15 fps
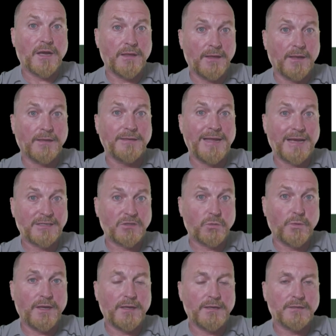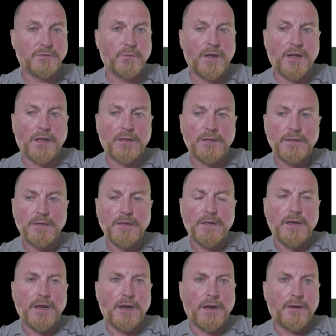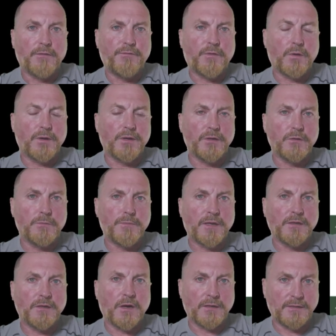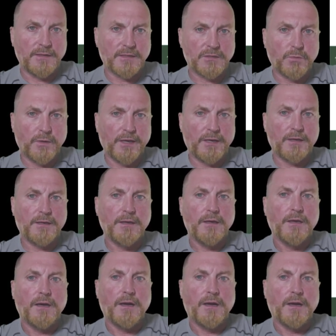I think, next week as well for you, but not this week.